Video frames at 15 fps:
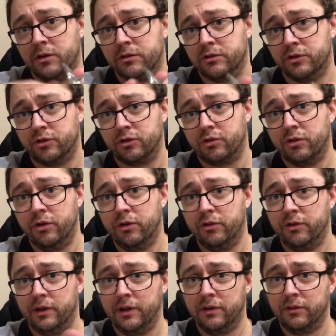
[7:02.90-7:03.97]
just screws
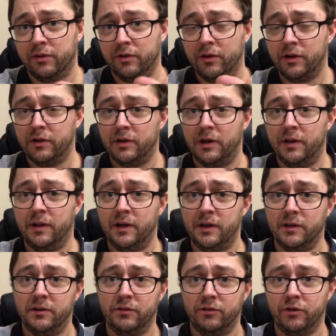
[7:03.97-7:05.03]
into there like that.
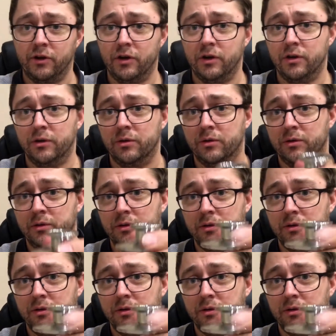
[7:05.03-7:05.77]
So